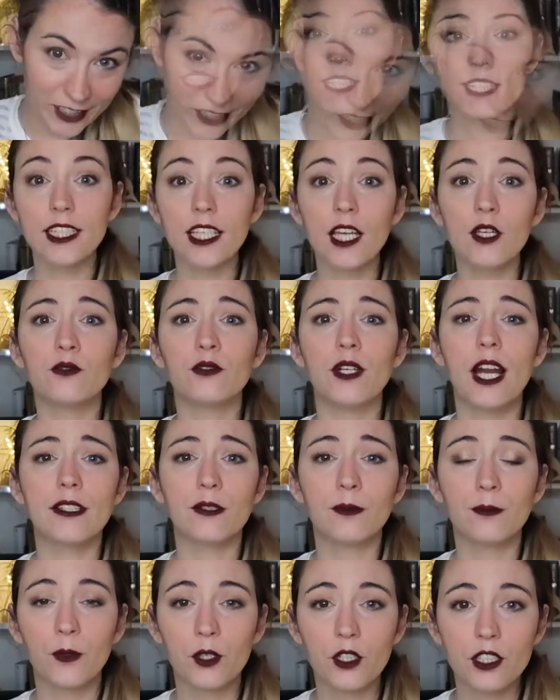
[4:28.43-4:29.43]
Then I've read
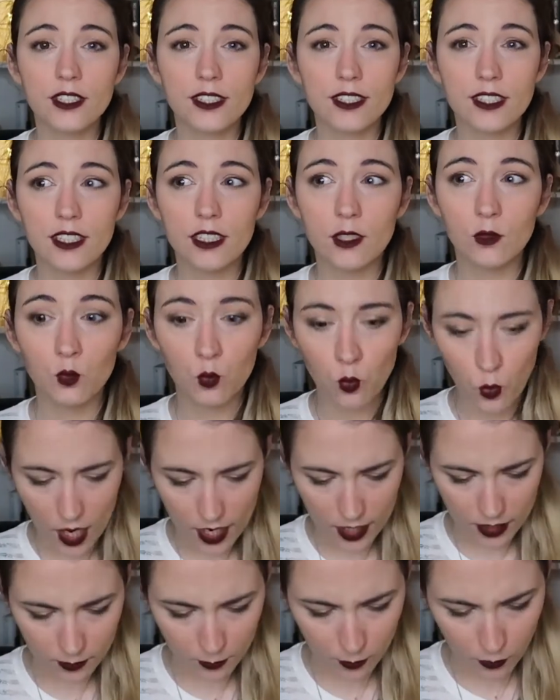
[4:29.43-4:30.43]
Mercy
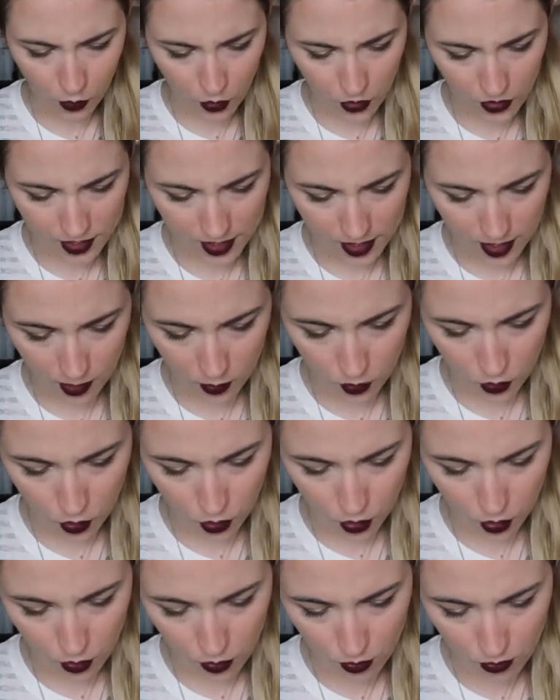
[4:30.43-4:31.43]
1, Mercy
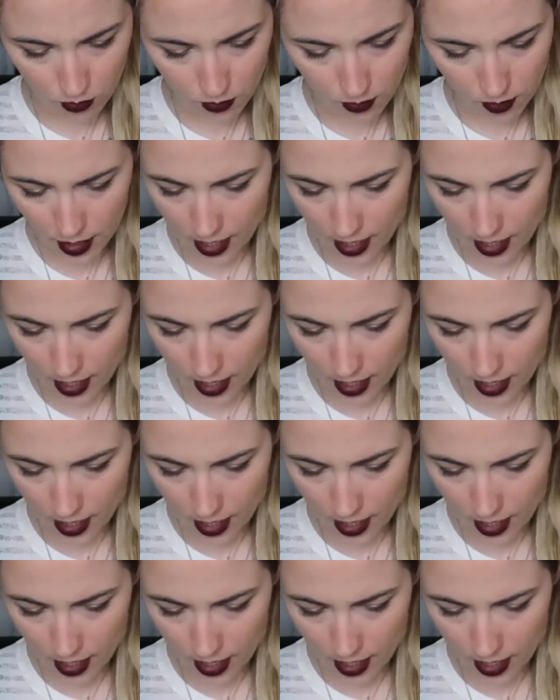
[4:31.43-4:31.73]
2.